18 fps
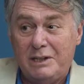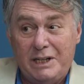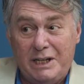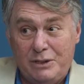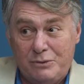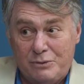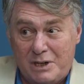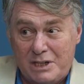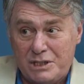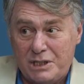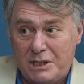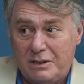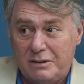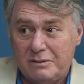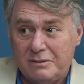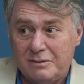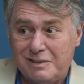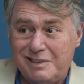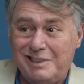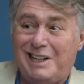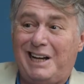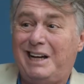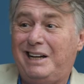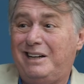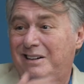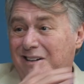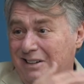in Russia
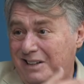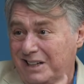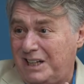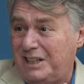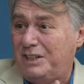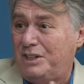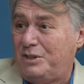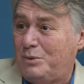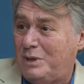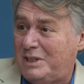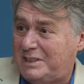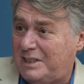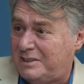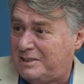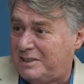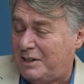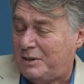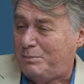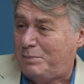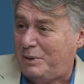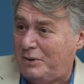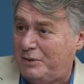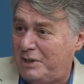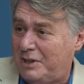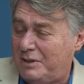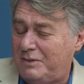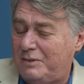like in the USSR
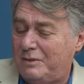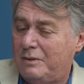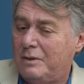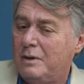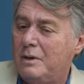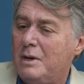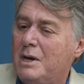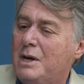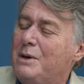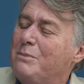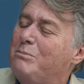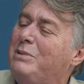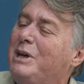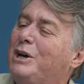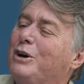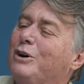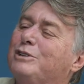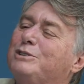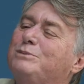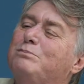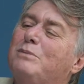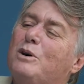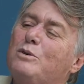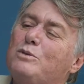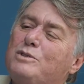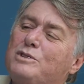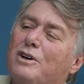period, because
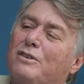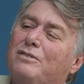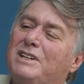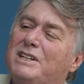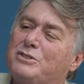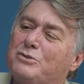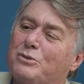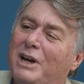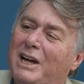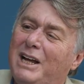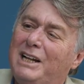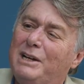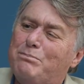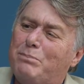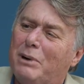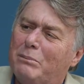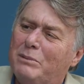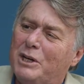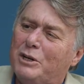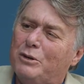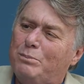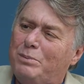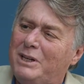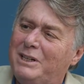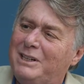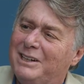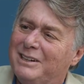most of the Israeli public
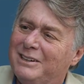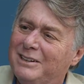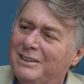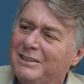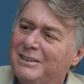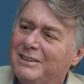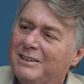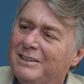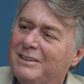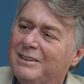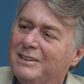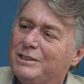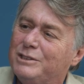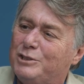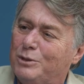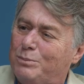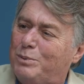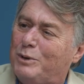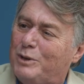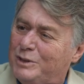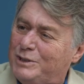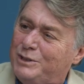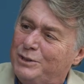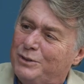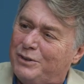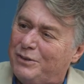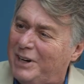opinion
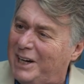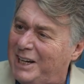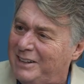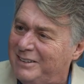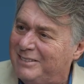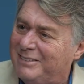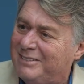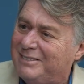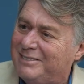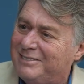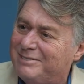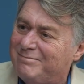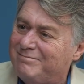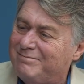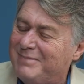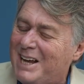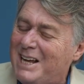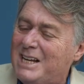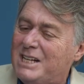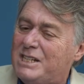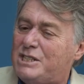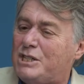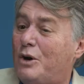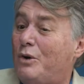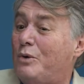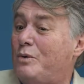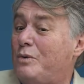supports Ukraine.
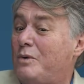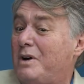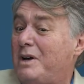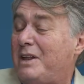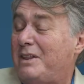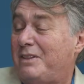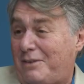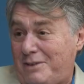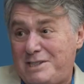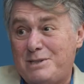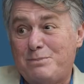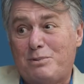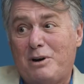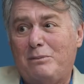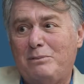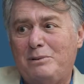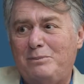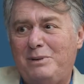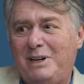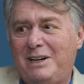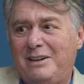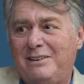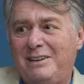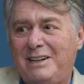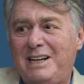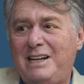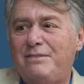So there is a problem
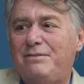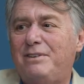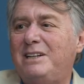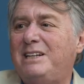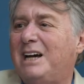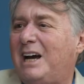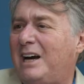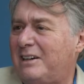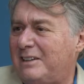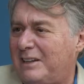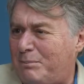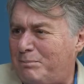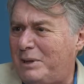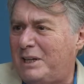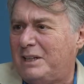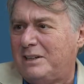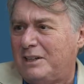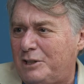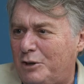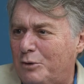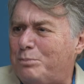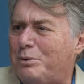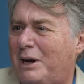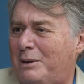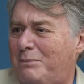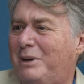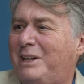here. Even Yair Lapid, the new
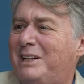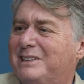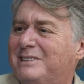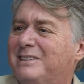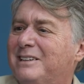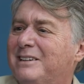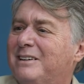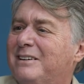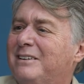prime minister,